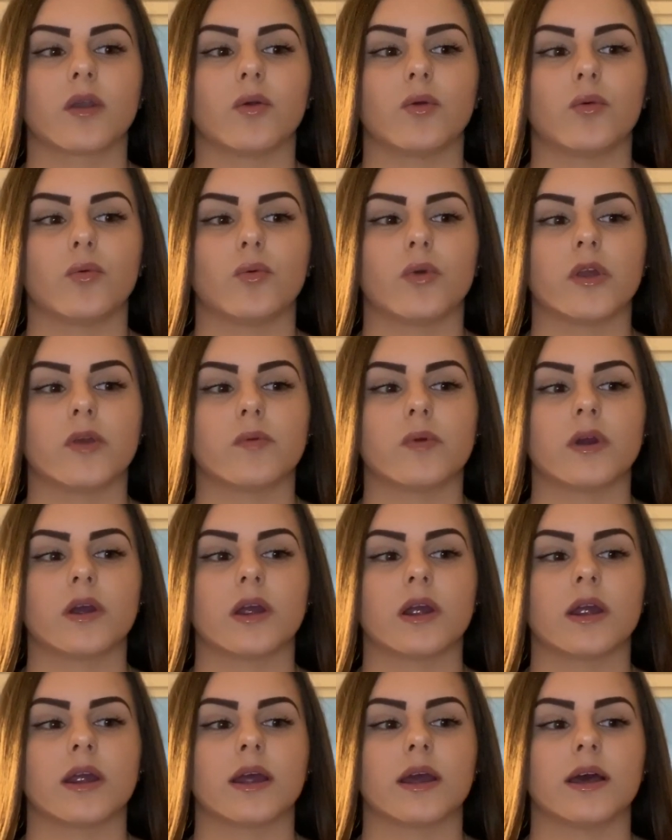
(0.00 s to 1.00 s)
We
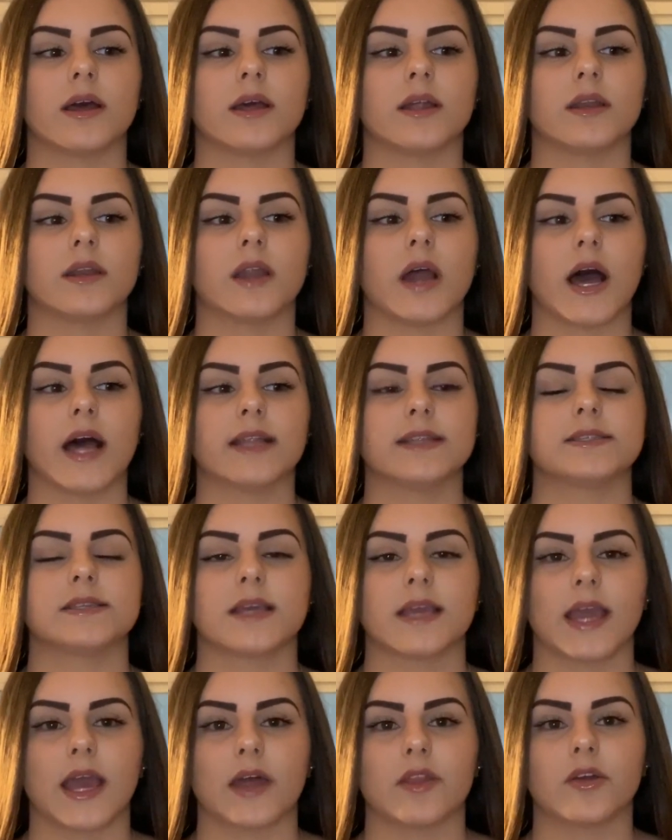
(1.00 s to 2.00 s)
were not
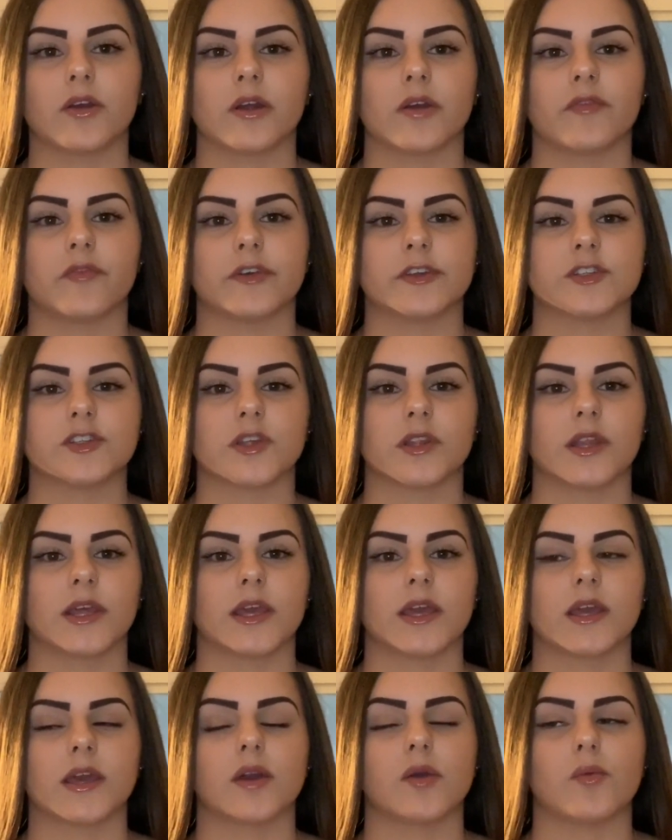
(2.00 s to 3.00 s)
together
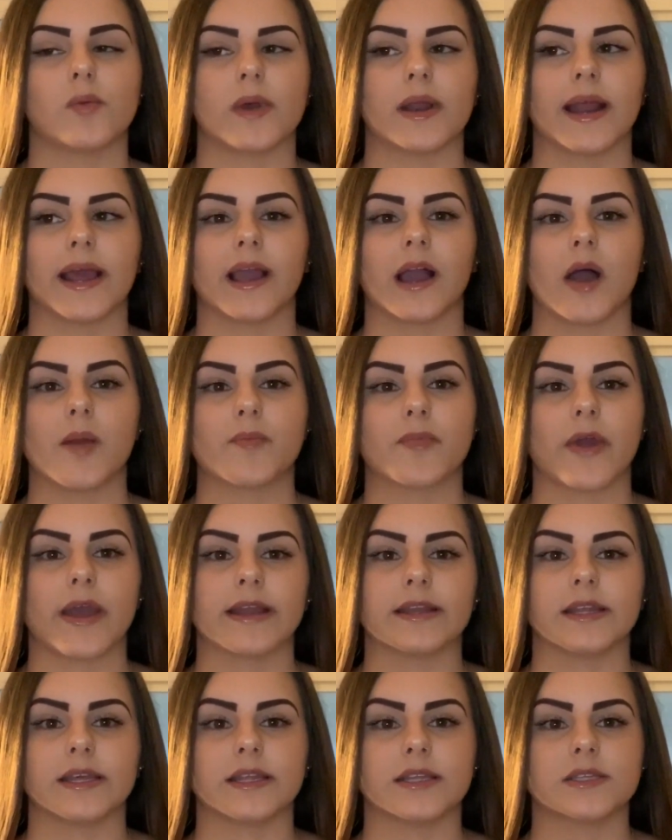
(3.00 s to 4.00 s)
officially when I got
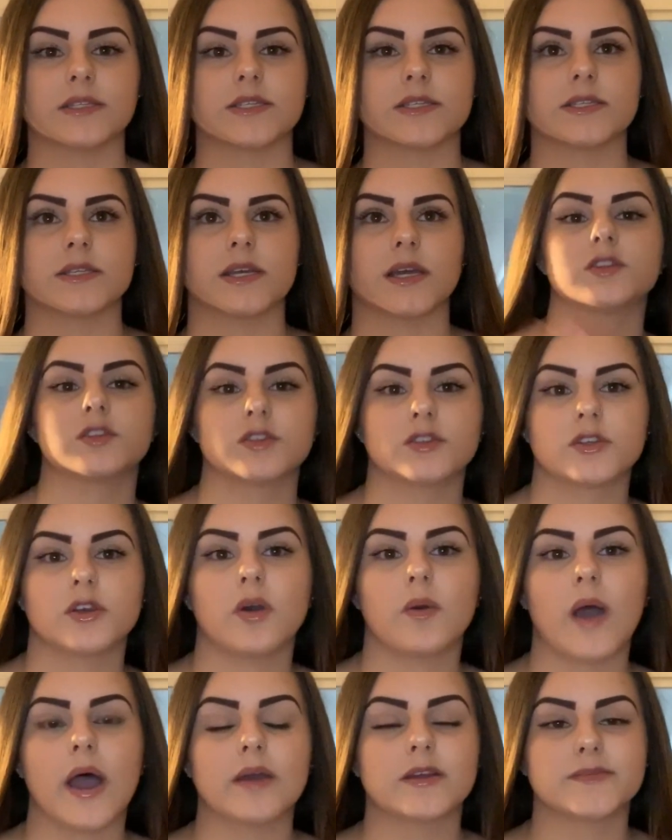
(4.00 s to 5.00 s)
pregnant.
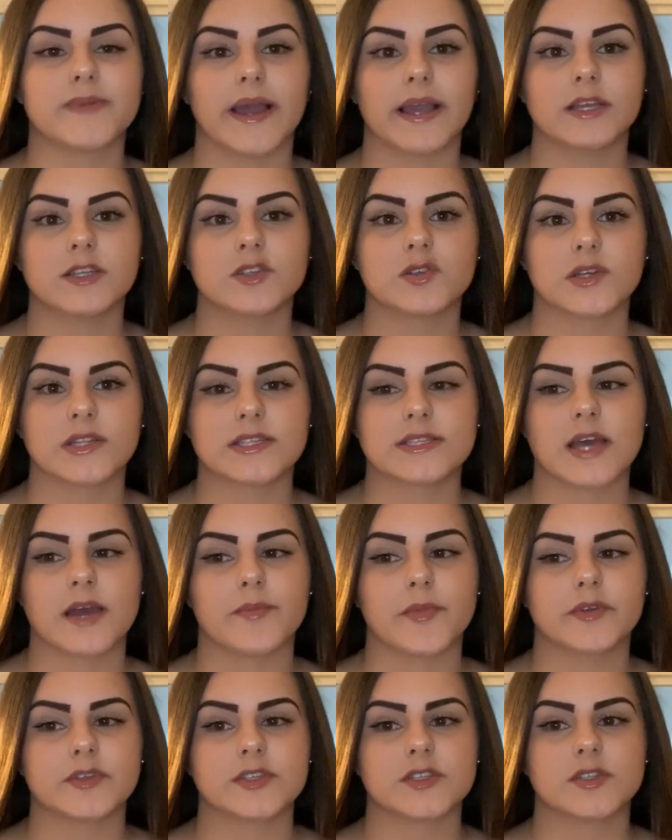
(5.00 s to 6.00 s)
So I was back in school at the
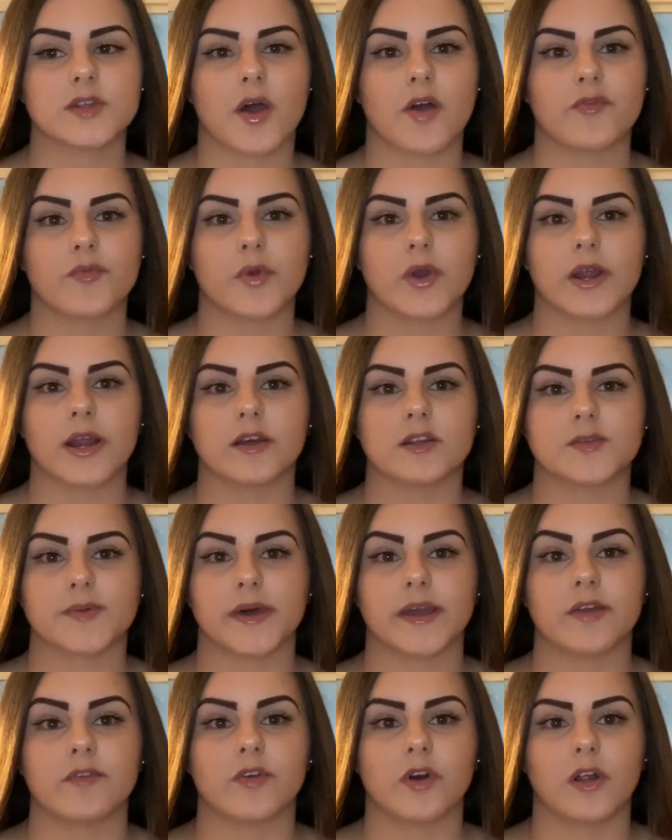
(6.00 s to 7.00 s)
time. I was a sophomore and I was
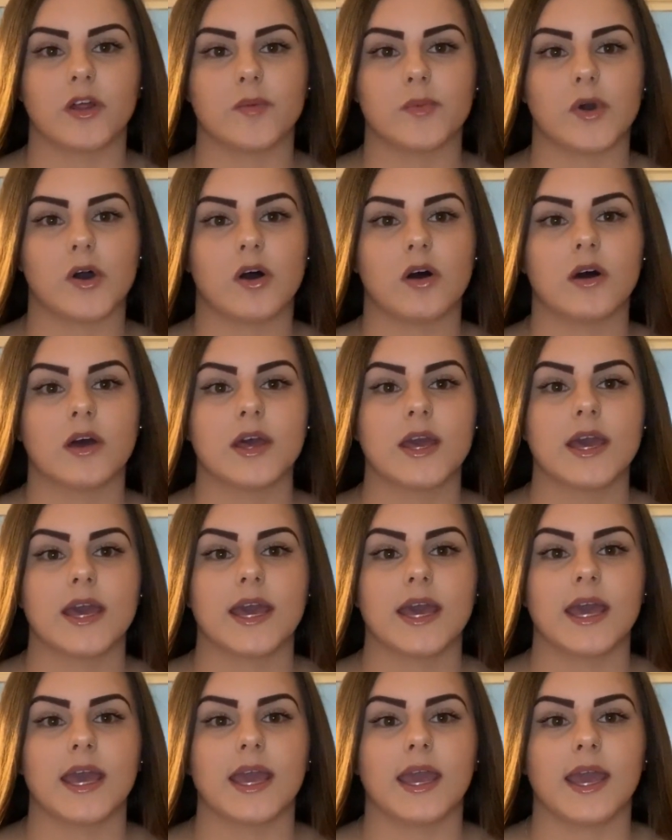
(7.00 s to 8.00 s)
playing volleyball,
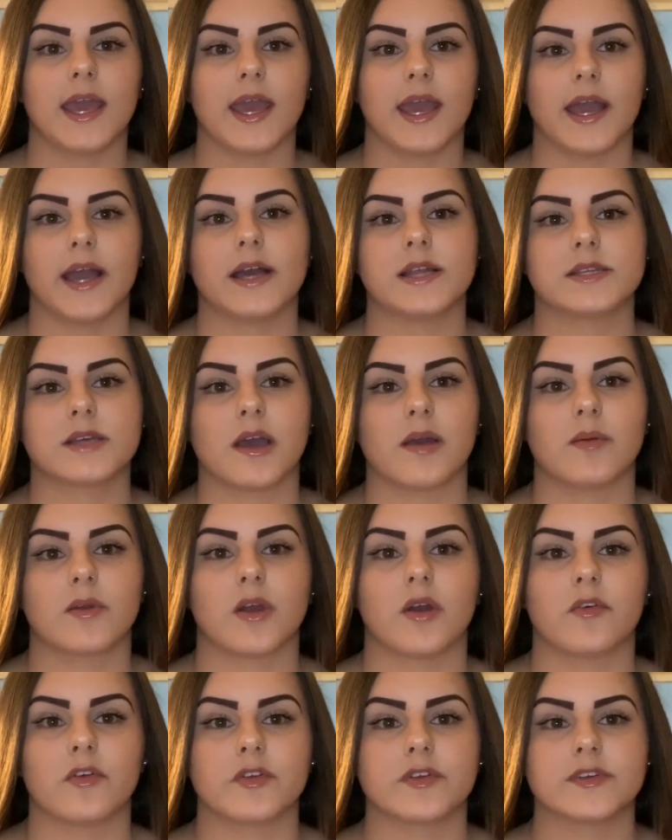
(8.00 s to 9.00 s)
and I would
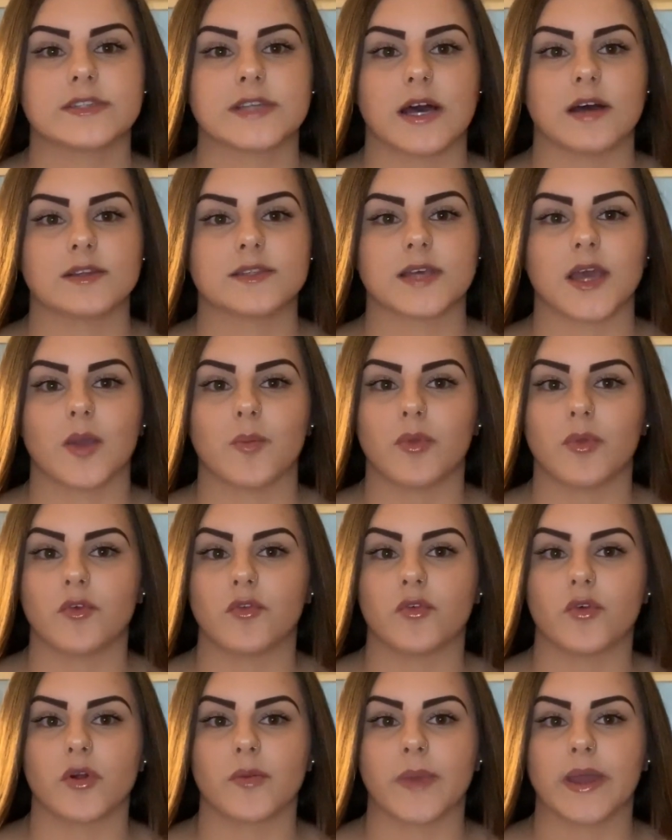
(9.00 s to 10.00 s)
go over to his house like
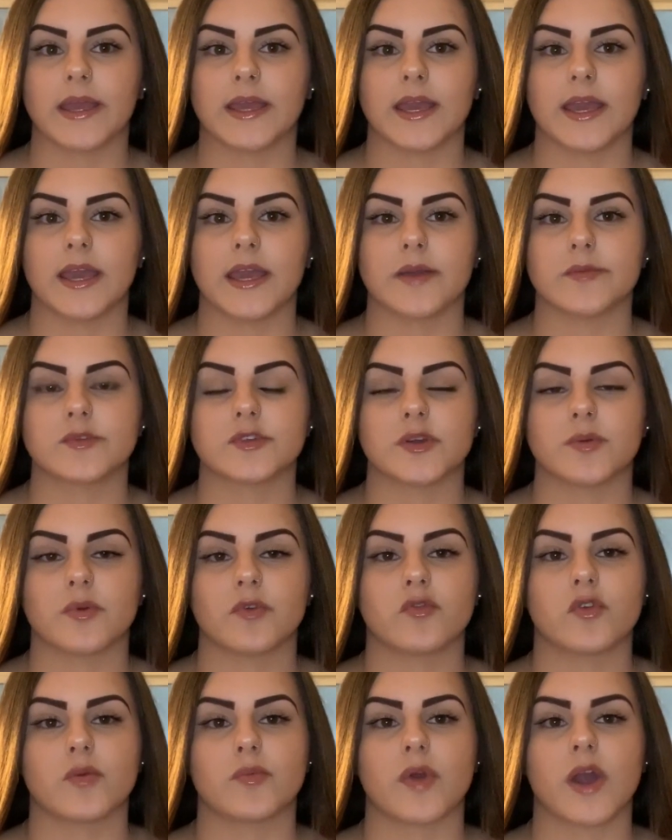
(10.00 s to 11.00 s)
before my games or
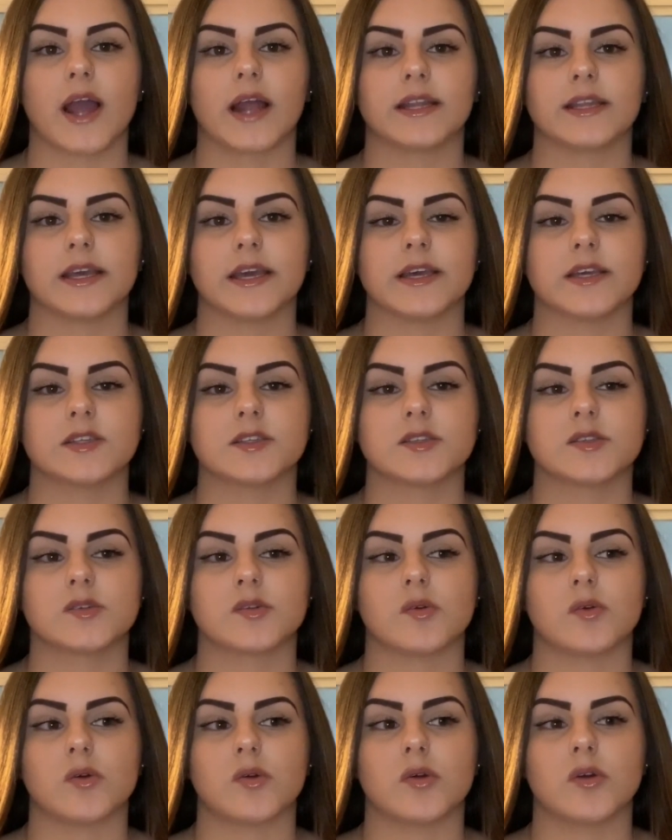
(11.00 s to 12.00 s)
before practice,
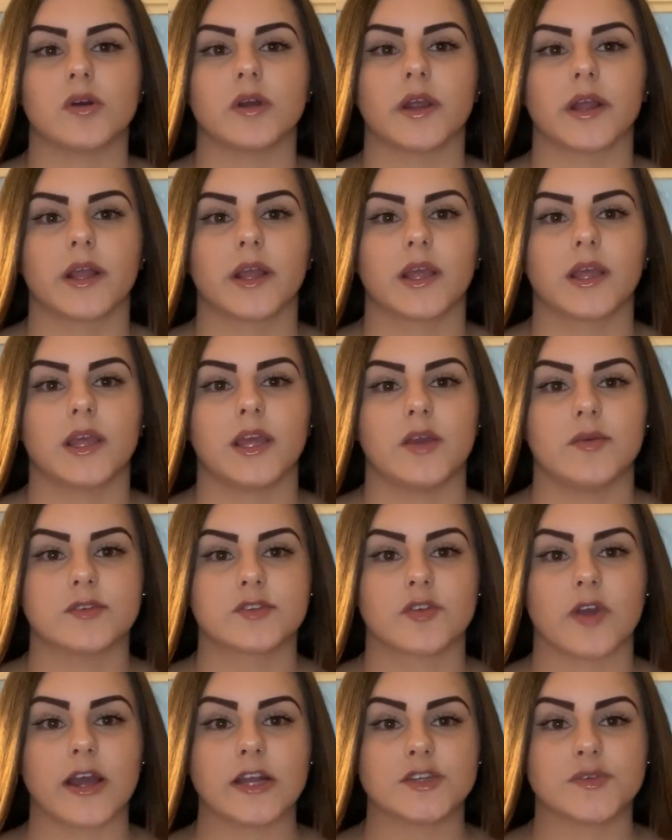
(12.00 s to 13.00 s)
or he was
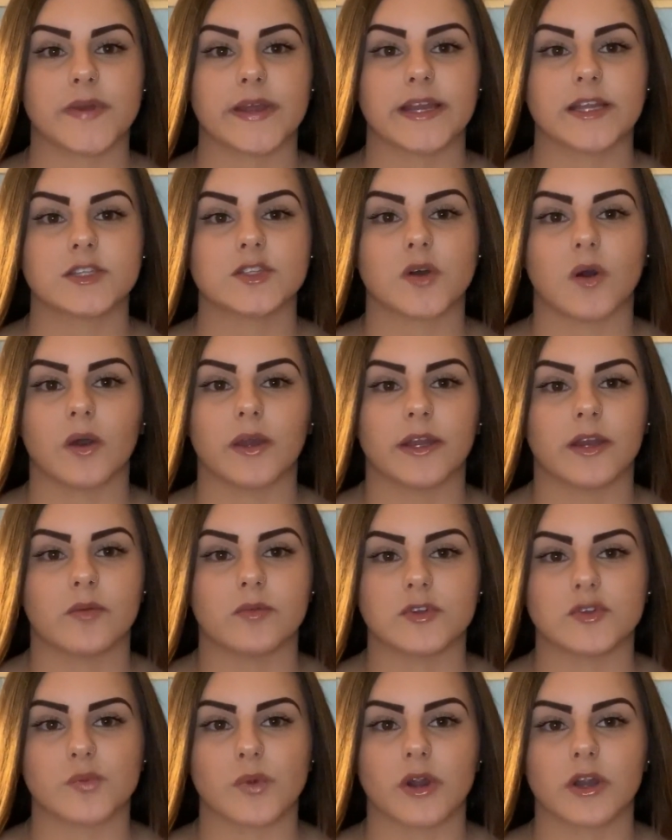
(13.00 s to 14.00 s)
graduated, so all he did
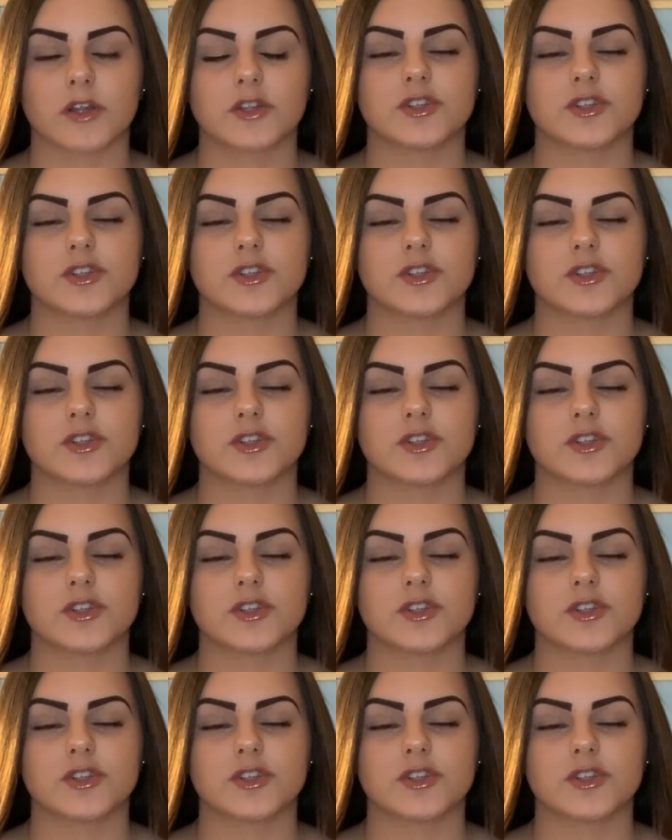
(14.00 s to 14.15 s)
was work.